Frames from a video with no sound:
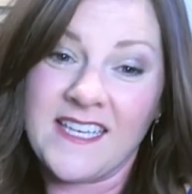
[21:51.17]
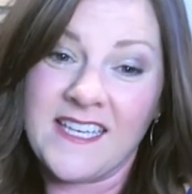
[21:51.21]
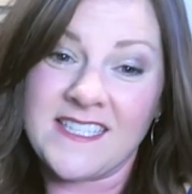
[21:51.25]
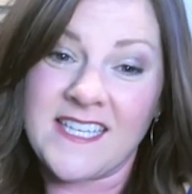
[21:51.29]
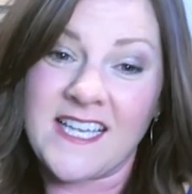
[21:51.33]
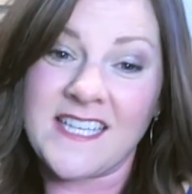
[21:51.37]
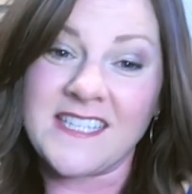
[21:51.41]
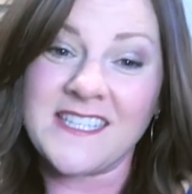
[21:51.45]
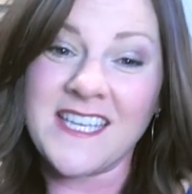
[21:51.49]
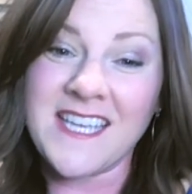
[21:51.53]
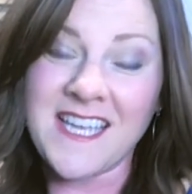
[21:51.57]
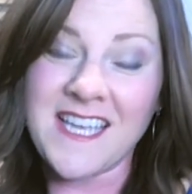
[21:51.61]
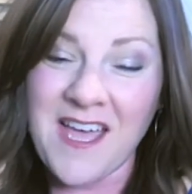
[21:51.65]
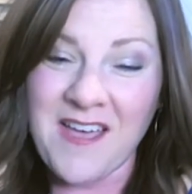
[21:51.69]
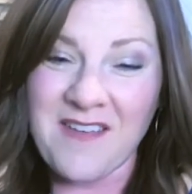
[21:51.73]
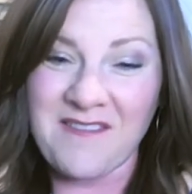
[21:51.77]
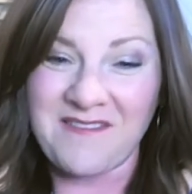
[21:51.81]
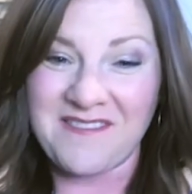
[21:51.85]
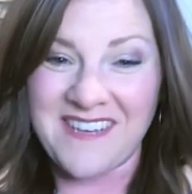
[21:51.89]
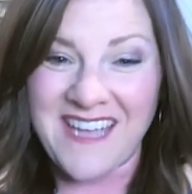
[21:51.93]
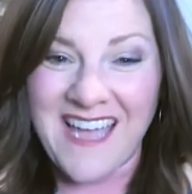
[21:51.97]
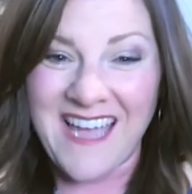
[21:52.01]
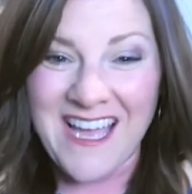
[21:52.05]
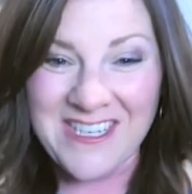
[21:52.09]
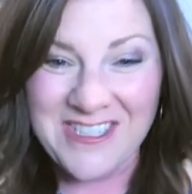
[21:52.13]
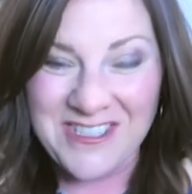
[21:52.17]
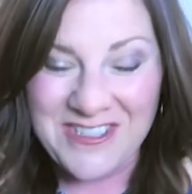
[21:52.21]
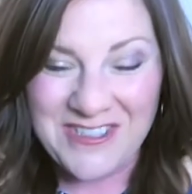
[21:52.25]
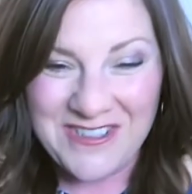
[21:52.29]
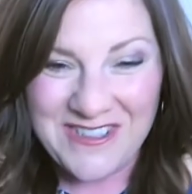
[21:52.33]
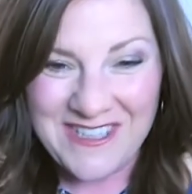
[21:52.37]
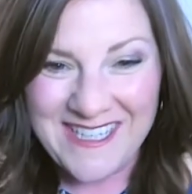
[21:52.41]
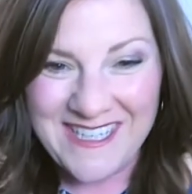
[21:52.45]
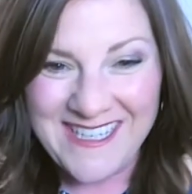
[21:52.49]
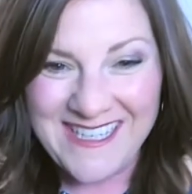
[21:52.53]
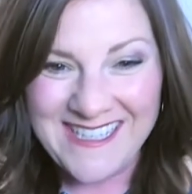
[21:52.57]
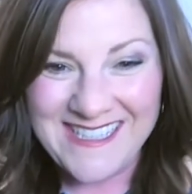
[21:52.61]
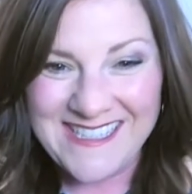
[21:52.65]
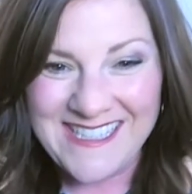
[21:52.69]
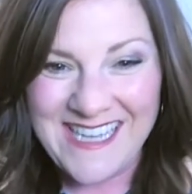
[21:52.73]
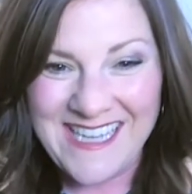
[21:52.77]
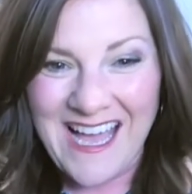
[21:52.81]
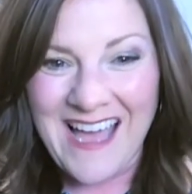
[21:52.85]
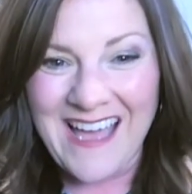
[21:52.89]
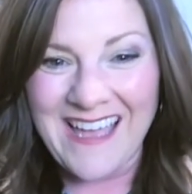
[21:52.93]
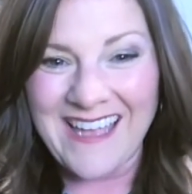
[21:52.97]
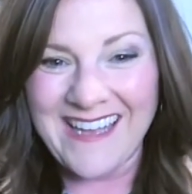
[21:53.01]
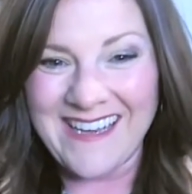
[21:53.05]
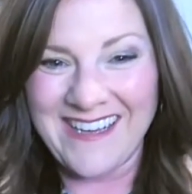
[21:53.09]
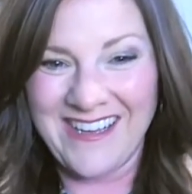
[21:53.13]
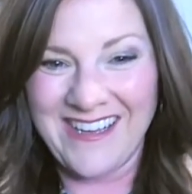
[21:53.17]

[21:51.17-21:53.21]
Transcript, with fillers: doesn't come naturally, is not